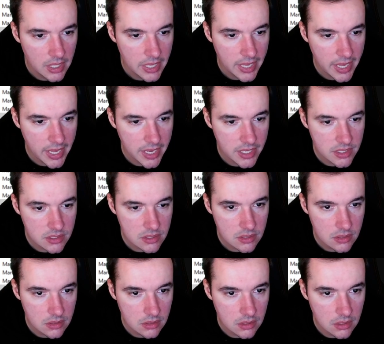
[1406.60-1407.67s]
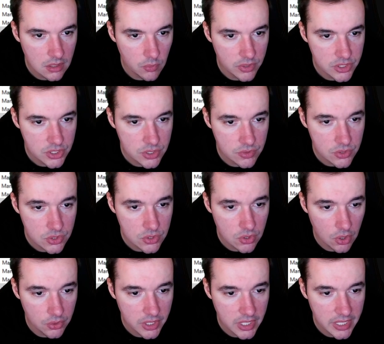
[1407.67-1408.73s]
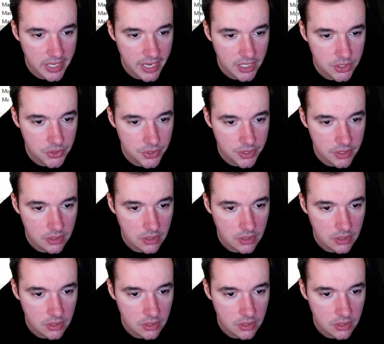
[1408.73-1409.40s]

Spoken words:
And once you install the connector,